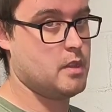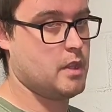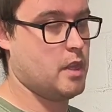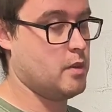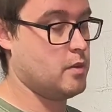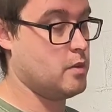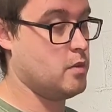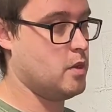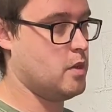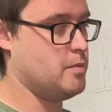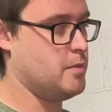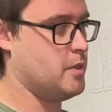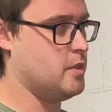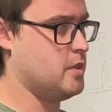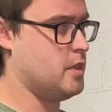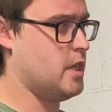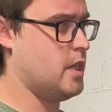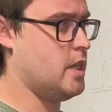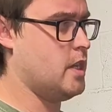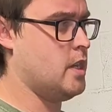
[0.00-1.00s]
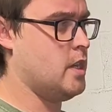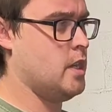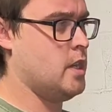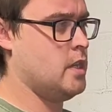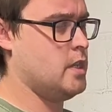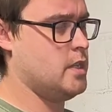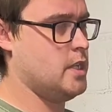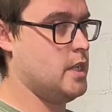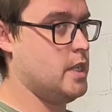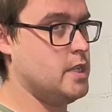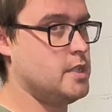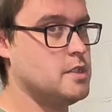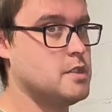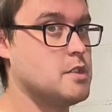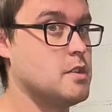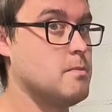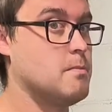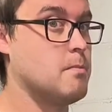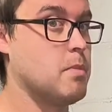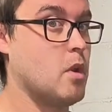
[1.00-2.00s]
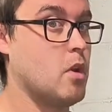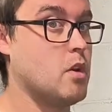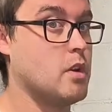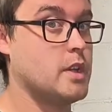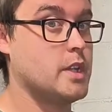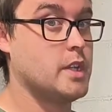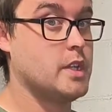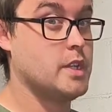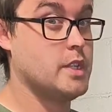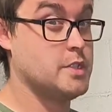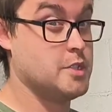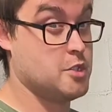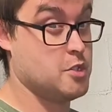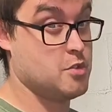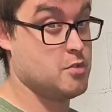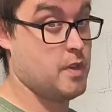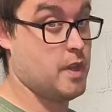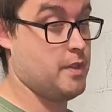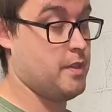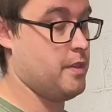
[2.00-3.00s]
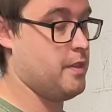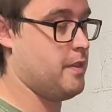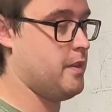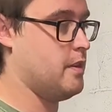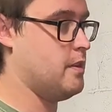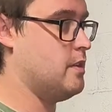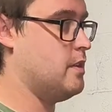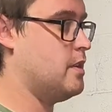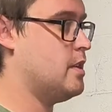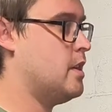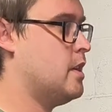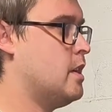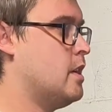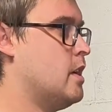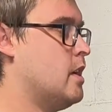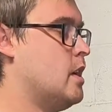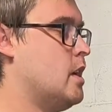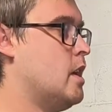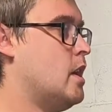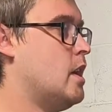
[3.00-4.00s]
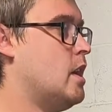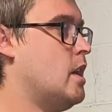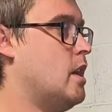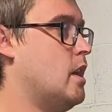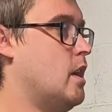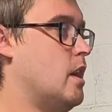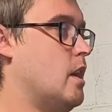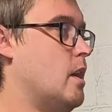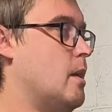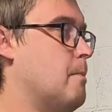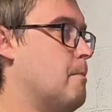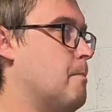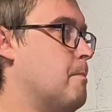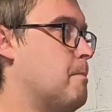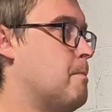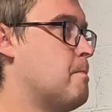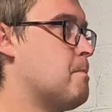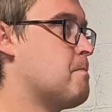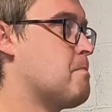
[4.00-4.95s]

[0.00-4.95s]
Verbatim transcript: don't quote me on that. The engine block is strengthened, so